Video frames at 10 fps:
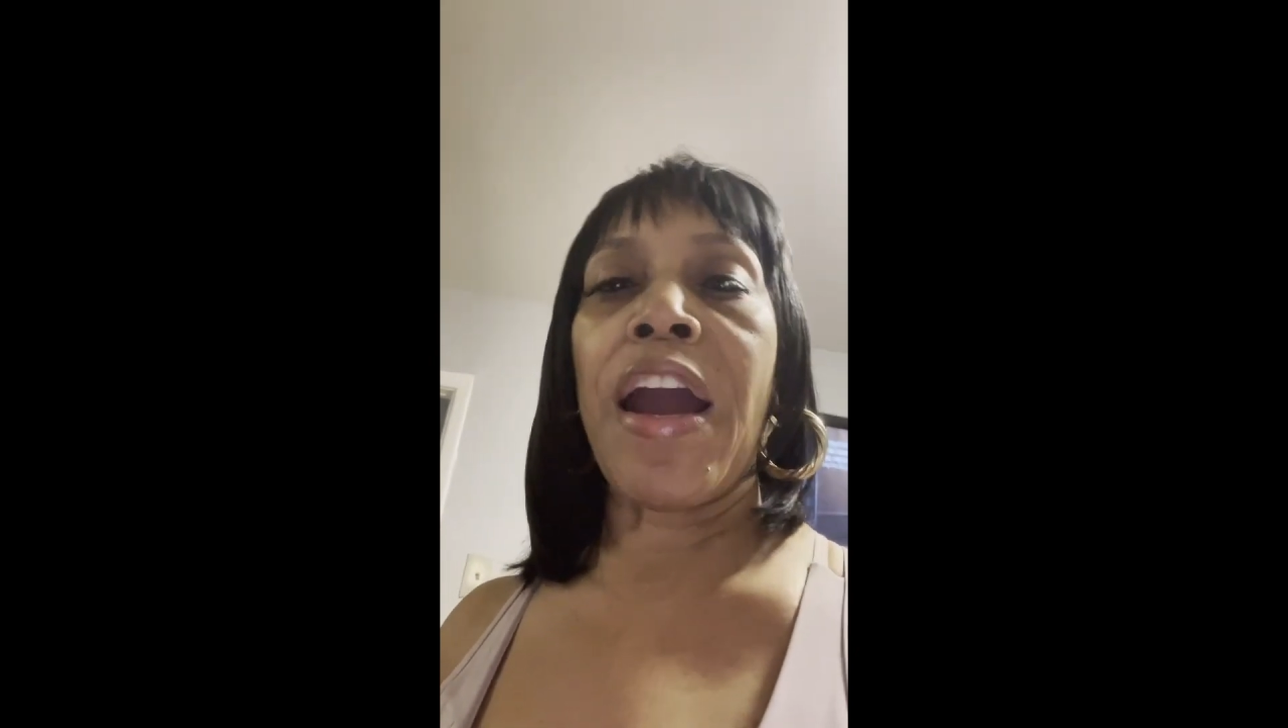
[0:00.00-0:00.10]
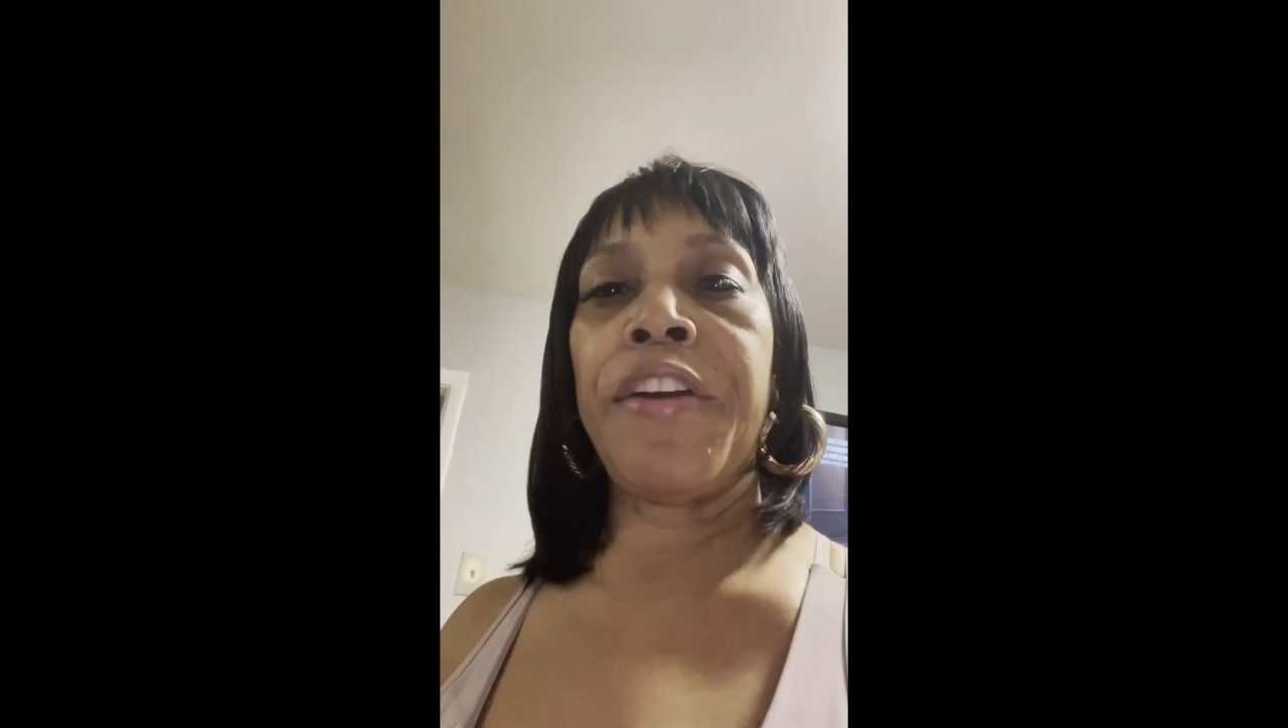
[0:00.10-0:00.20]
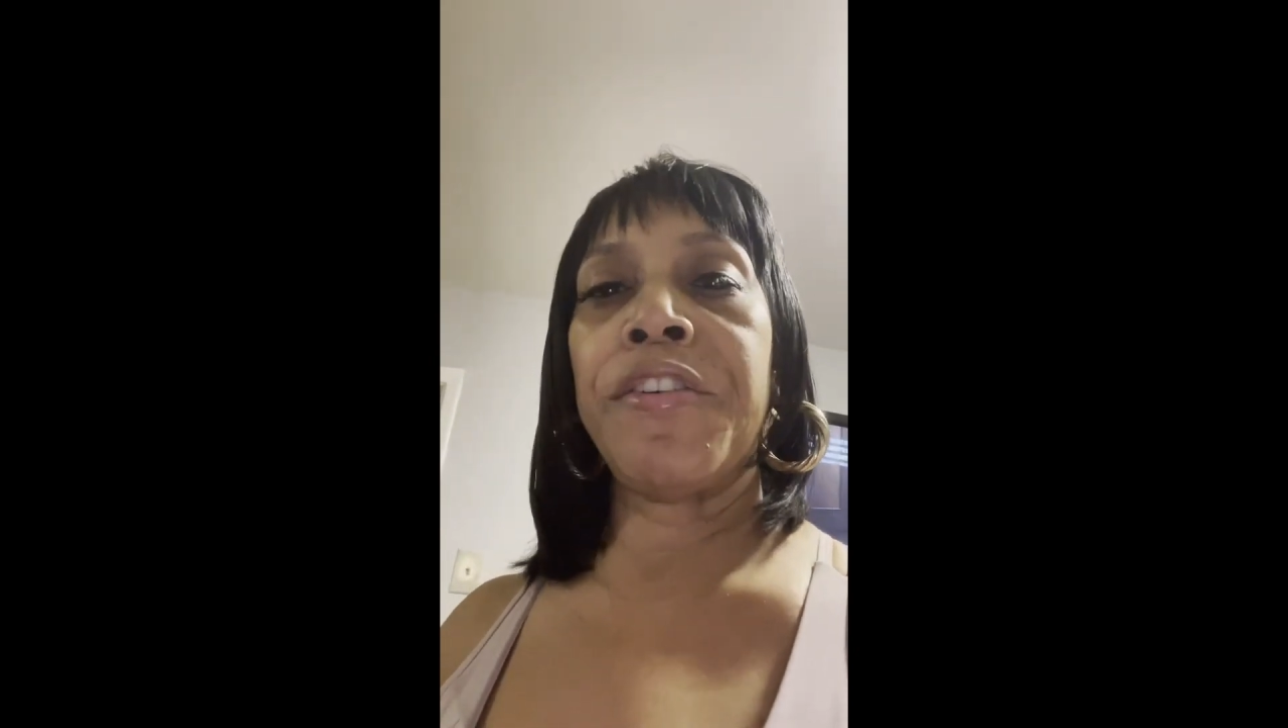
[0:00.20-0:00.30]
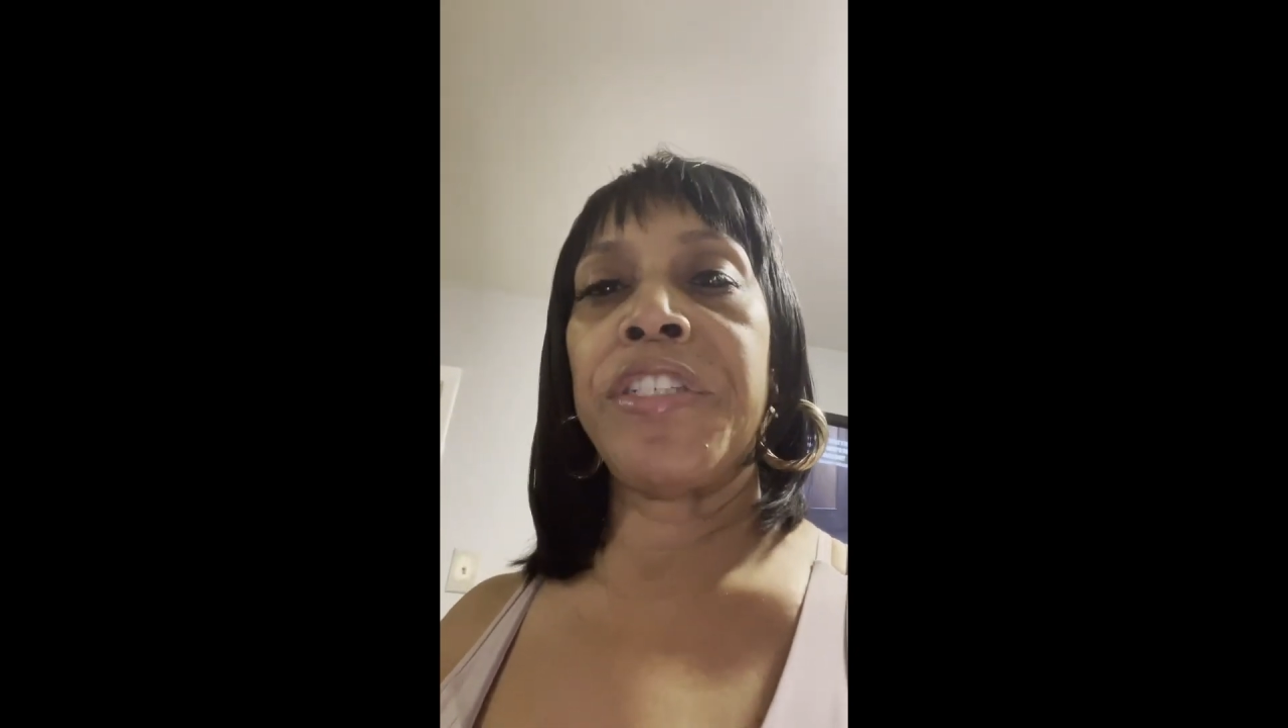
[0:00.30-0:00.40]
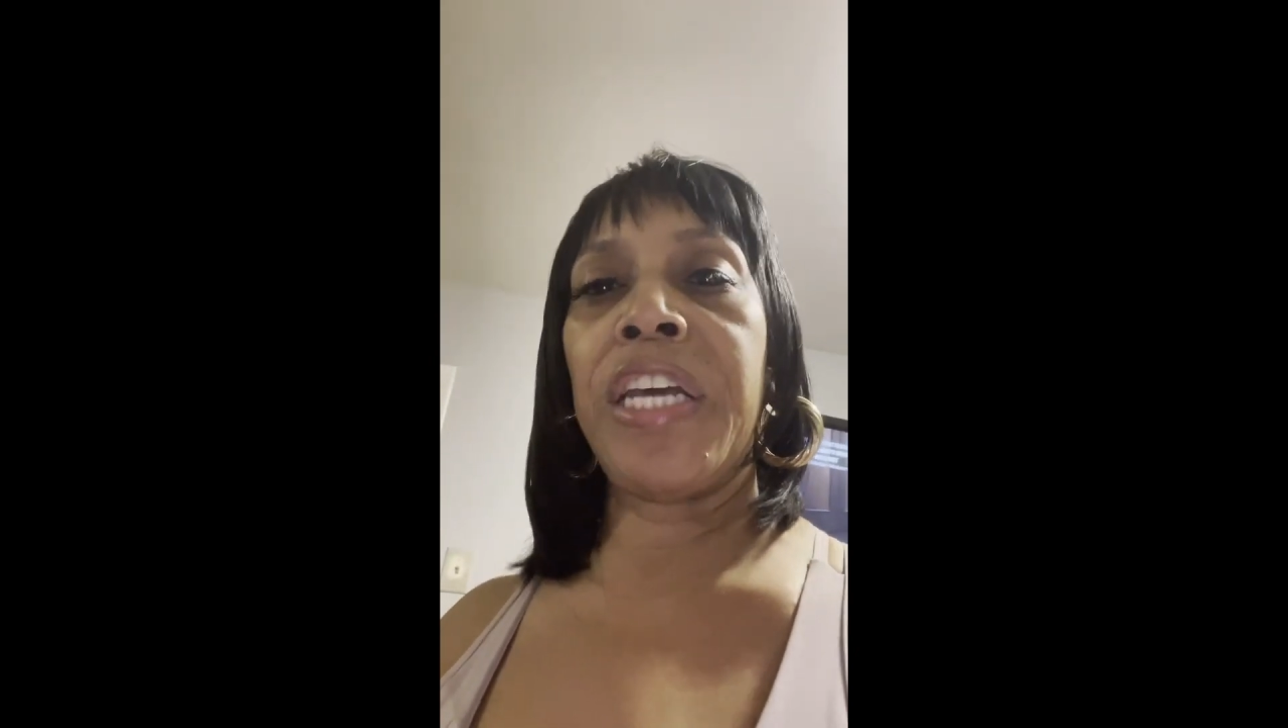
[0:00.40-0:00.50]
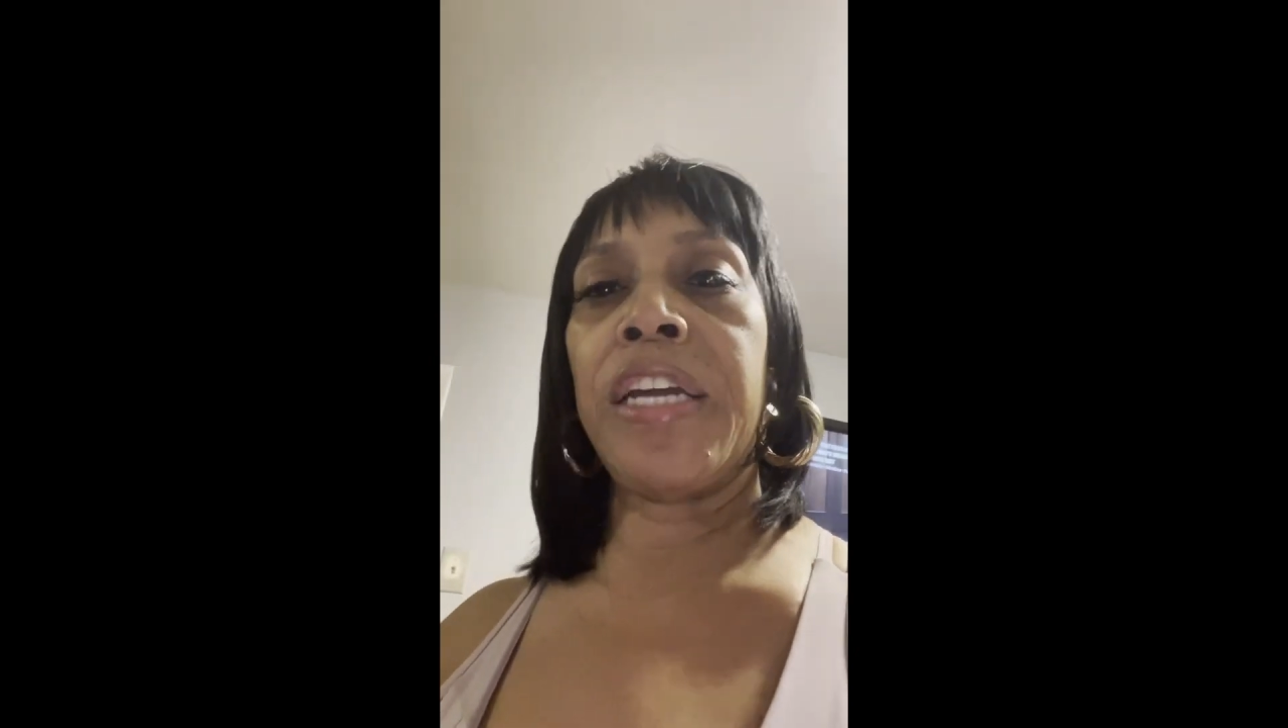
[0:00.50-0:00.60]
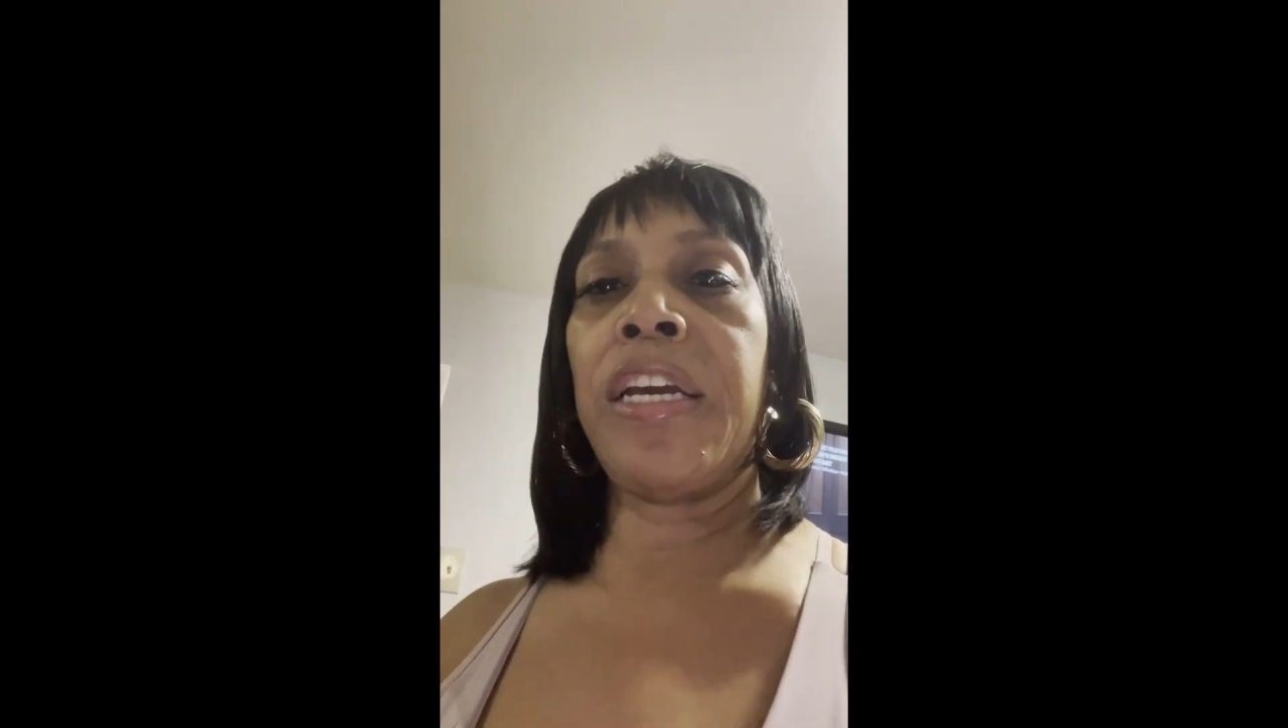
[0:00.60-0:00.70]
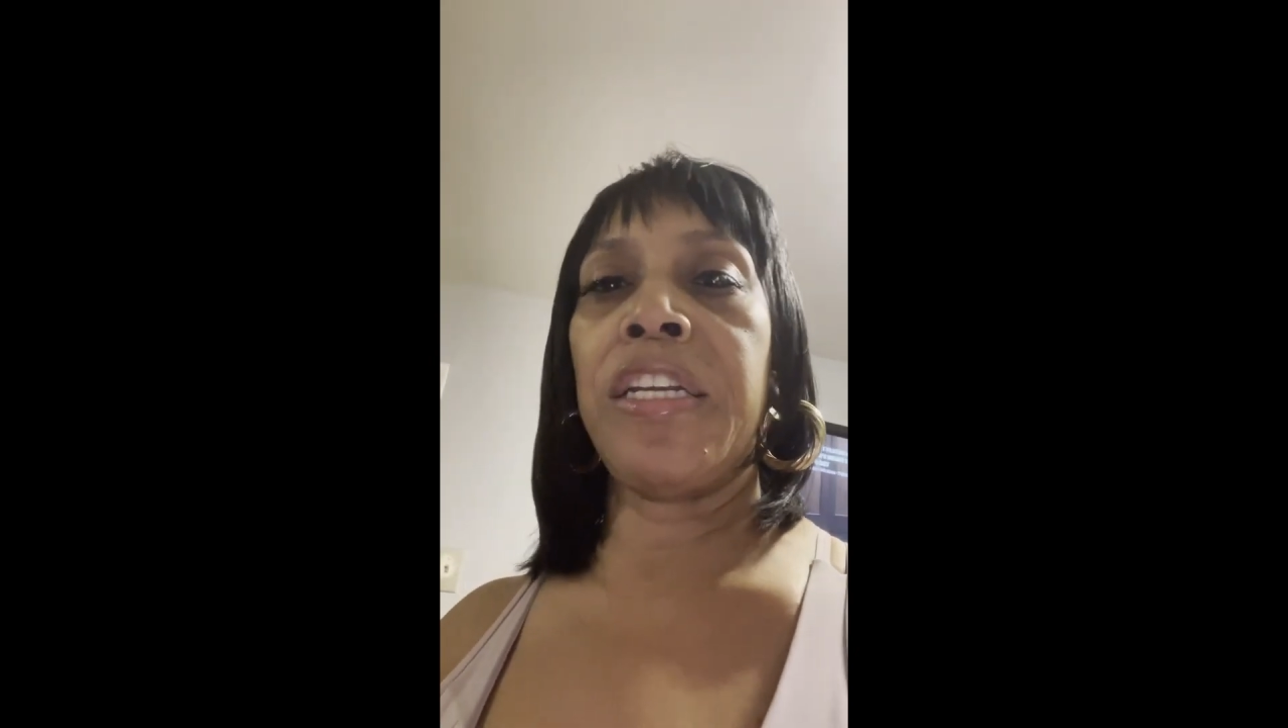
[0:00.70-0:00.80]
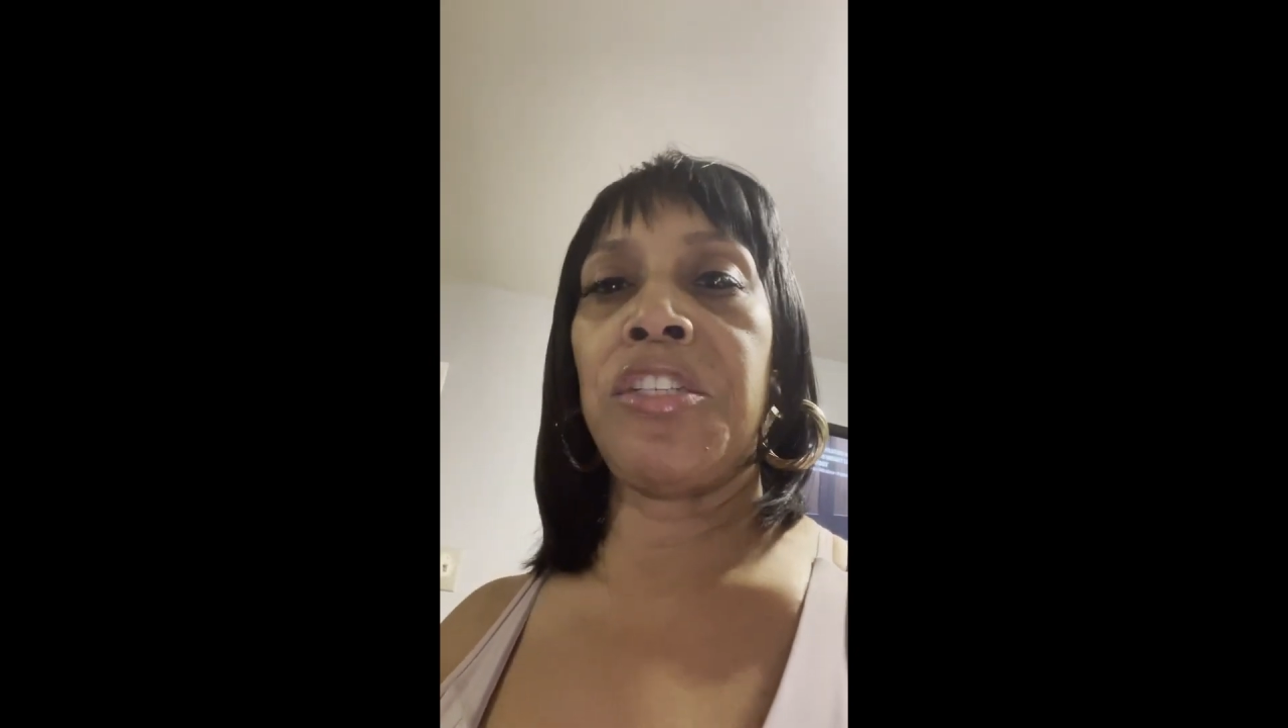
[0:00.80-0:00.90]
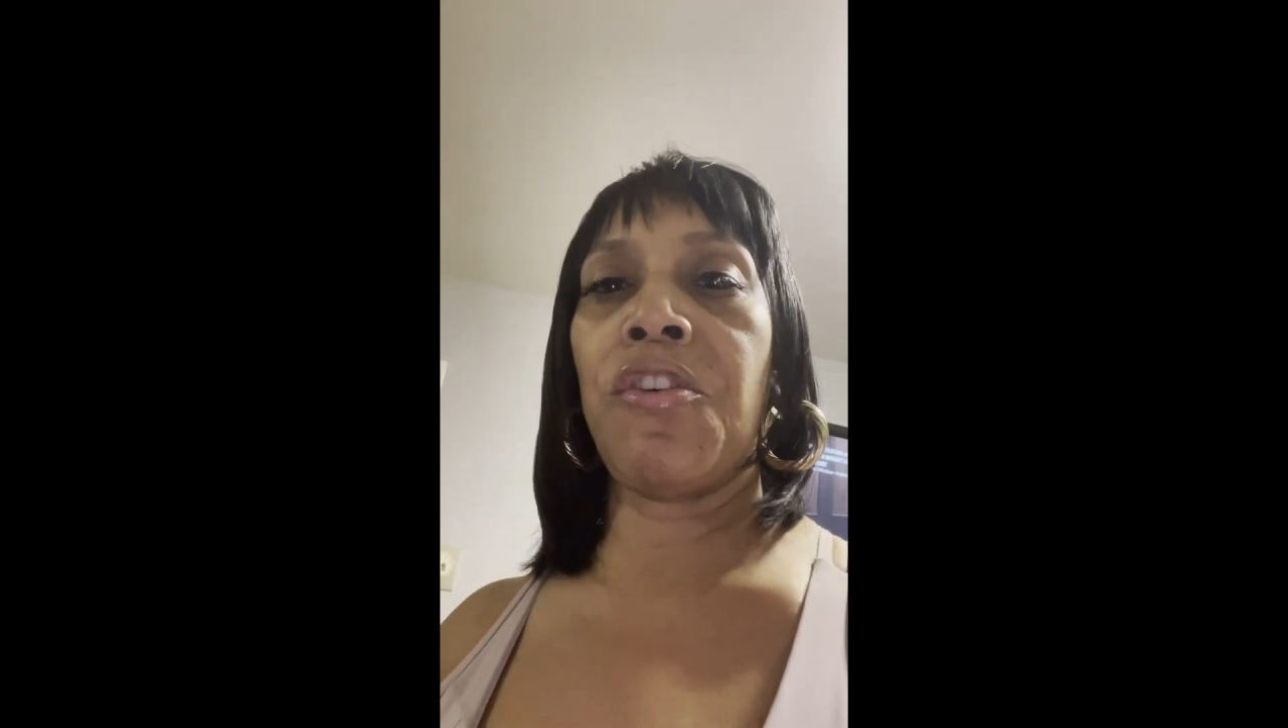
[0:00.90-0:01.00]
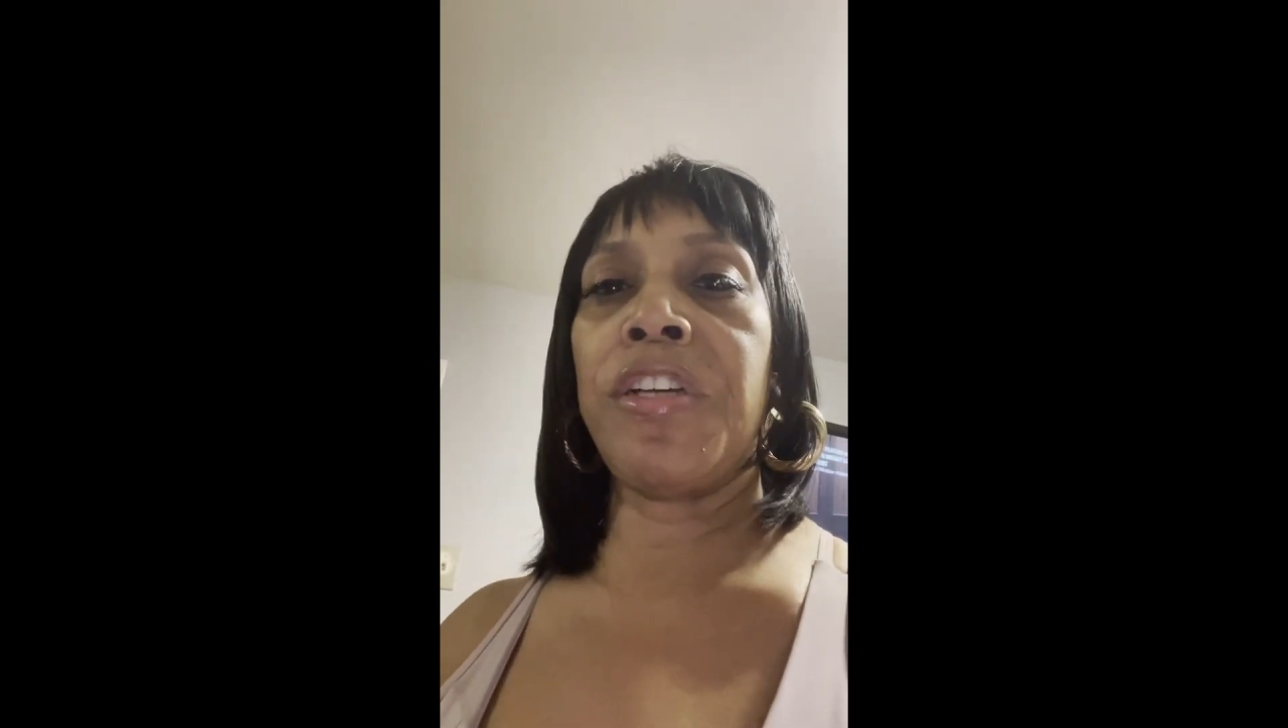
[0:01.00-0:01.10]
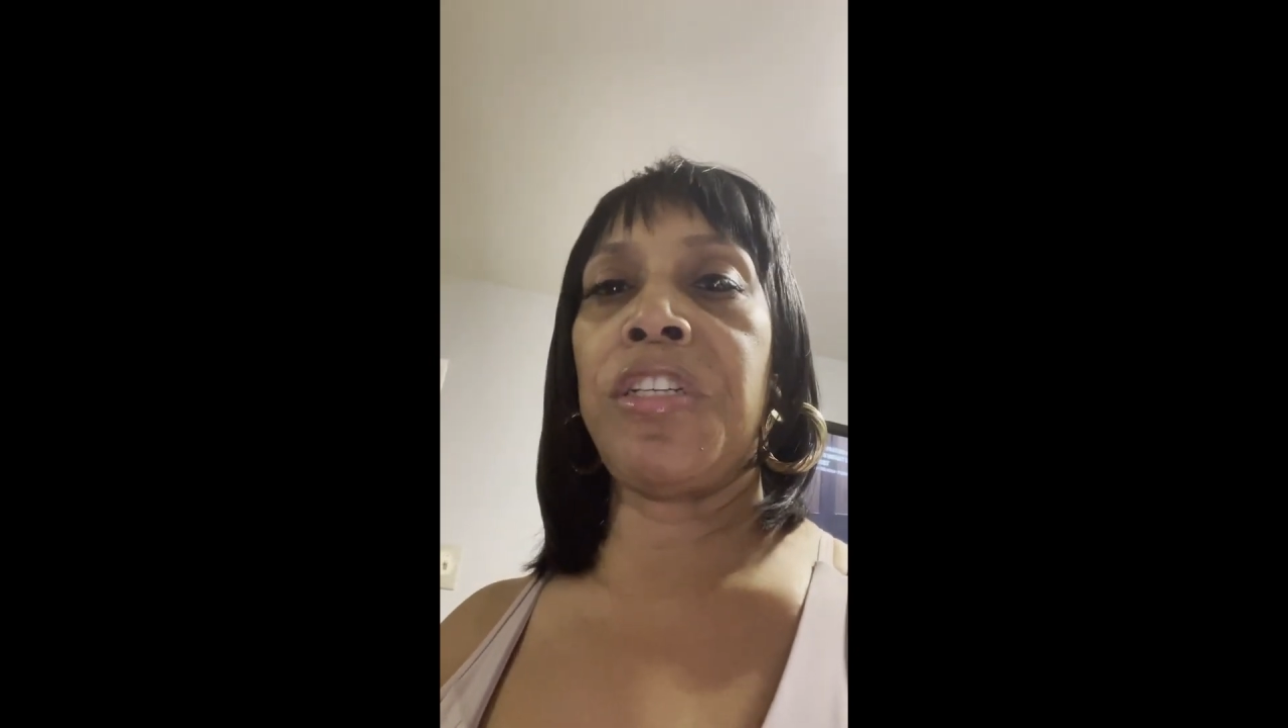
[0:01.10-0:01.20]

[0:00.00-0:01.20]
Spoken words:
your skin can start